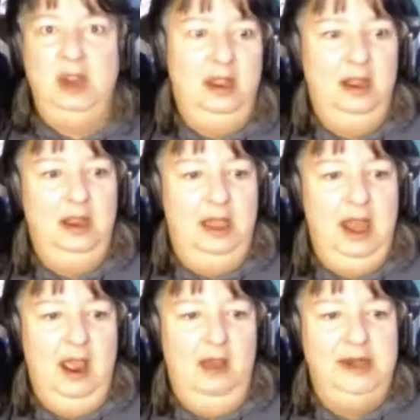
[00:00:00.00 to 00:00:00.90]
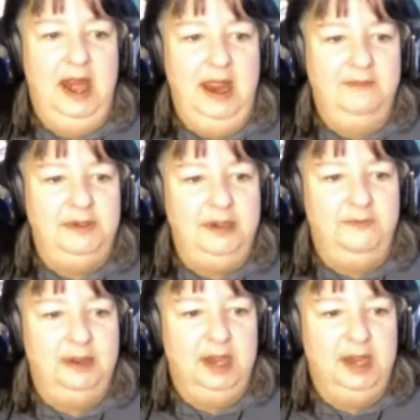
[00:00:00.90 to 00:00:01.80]
and how they have
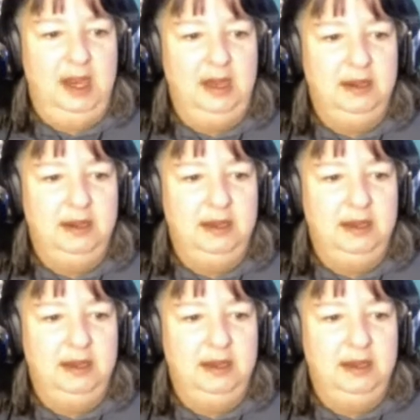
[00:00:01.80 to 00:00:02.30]
different things.